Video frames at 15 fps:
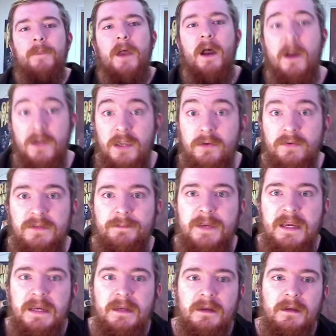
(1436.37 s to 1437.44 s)
argue as
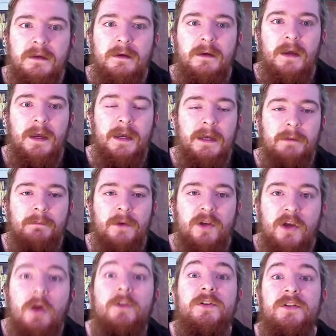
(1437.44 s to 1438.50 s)
being
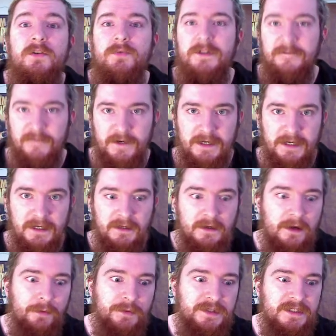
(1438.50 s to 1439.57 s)
console defining,
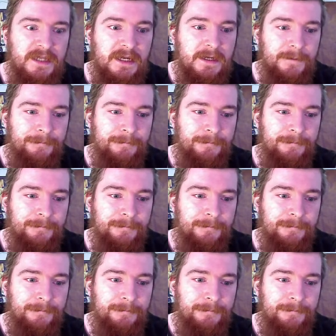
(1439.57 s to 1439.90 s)
I would say.